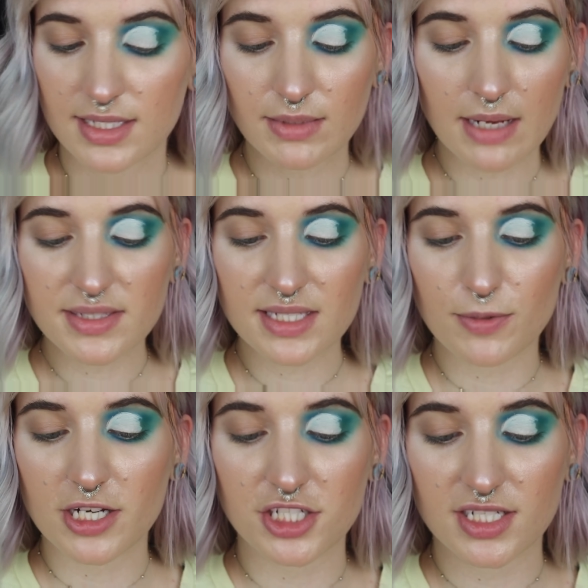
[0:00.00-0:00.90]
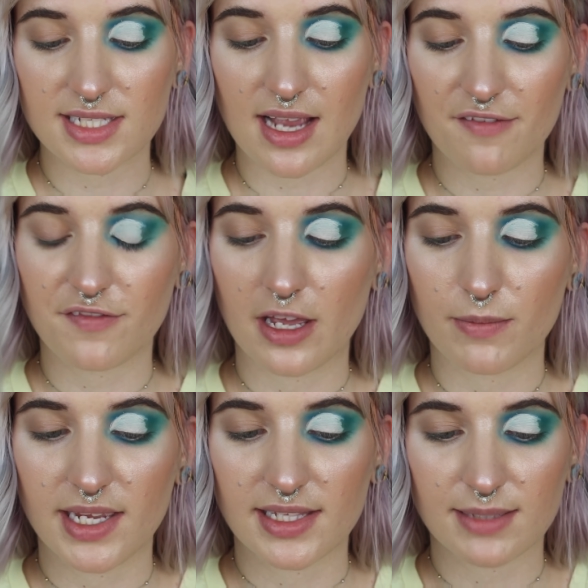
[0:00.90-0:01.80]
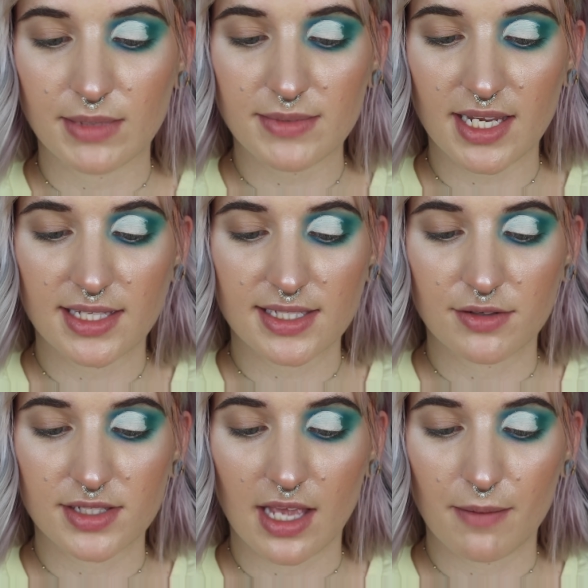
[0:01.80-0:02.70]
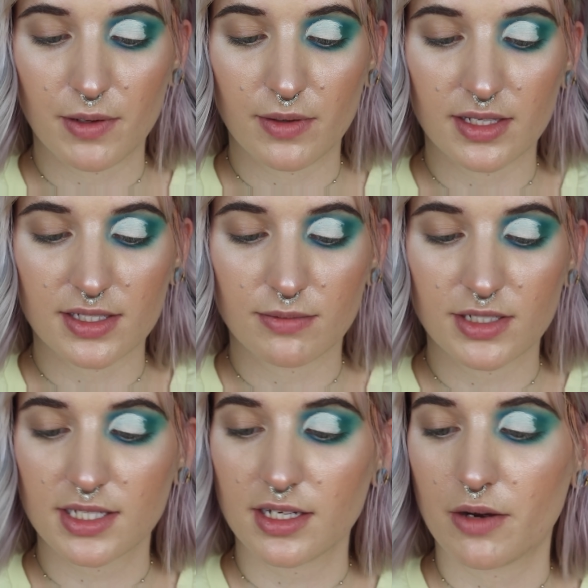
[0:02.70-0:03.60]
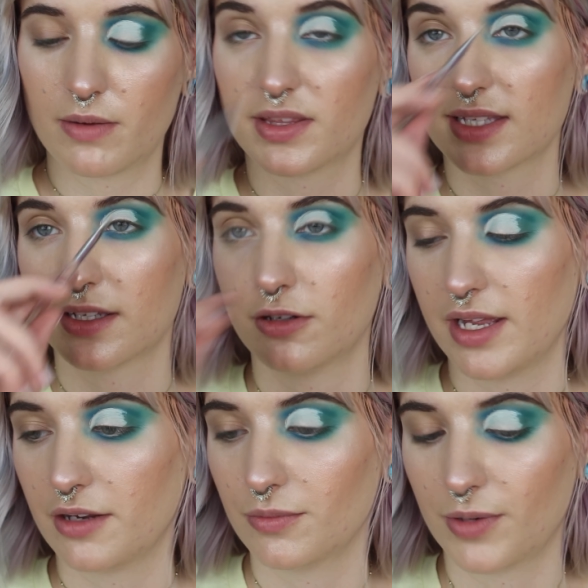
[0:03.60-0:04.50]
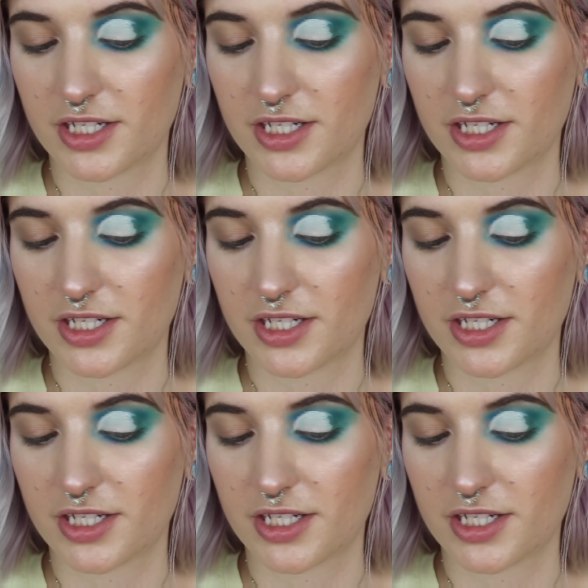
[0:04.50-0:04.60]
Sometimes this brush does not fail me and sometimes I get so sloppy with it. So I'm just gonna go in with this little angled